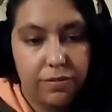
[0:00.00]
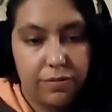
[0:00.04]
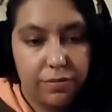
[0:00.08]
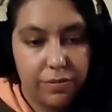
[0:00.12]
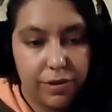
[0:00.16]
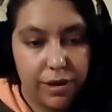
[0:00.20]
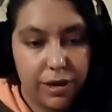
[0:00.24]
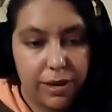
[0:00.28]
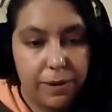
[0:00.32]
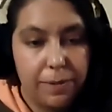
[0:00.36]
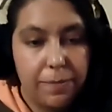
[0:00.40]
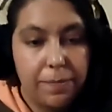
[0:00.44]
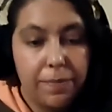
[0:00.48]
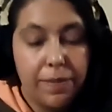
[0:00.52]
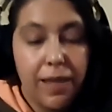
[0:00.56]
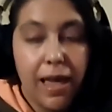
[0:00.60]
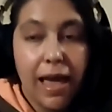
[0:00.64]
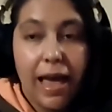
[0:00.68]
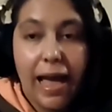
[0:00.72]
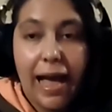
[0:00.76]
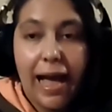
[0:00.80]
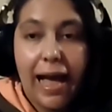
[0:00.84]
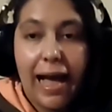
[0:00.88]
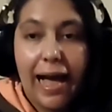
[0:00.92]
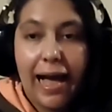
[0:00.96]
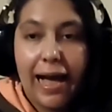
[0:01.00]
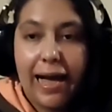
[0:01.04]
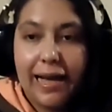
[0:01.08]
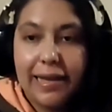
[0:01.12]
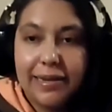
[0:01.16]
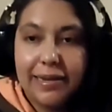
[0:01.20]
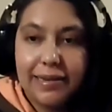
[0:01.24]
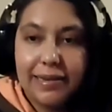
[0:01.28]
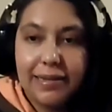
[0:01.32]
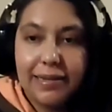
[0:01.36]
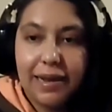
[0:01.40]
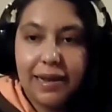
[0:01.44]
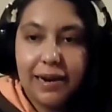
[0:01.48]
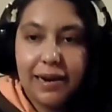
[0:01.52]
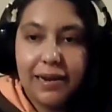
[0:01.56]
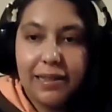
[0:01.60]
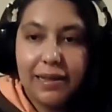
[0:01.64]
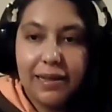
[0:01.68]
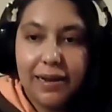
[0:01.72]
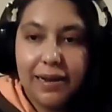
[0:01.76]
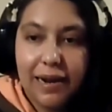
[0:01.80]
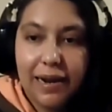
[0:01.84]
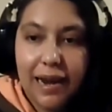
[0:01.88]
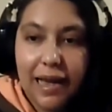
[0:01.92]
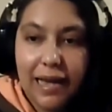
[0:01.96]
Okay. I start
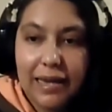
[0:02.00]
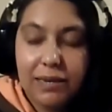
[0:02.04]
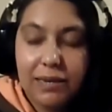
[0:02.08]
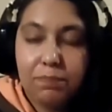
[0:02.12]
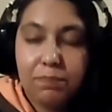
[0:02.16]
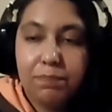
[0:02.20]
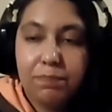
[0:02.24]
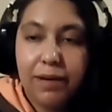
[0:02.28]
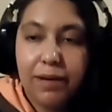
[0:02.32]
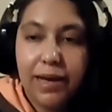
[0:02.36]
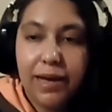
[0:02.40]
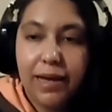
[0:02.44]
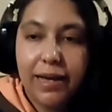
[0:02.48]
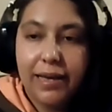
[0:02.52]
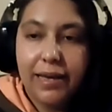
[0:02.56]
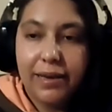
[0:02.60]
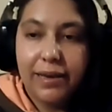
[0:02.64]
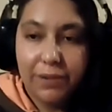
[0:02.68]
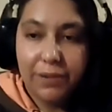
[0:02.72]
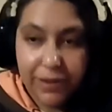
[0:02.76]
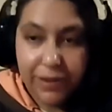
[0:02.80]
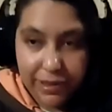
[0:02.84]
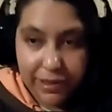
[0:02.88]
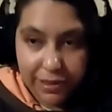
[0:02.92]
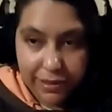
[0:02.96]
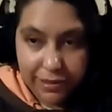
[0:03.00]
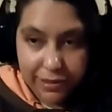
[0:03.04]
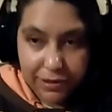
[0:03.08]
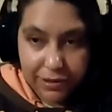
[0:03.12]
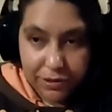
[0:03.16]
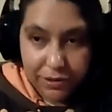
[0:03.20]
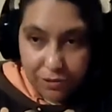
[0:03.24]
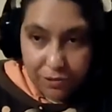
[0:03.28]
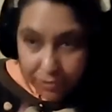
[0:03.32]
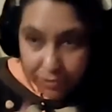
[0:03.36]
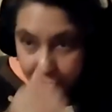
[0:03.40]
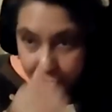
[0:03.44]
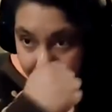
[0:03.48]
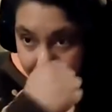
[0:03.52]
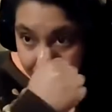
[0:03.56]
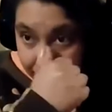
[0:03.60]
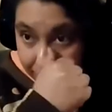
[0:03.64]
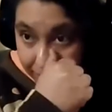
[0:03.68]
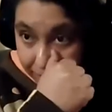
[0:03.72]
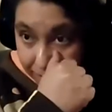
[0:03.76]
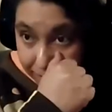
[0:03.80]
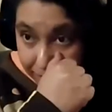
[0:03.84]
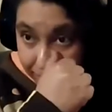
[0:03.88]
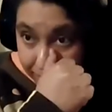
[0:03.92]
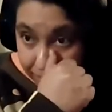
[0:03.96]
the class by greeting the students.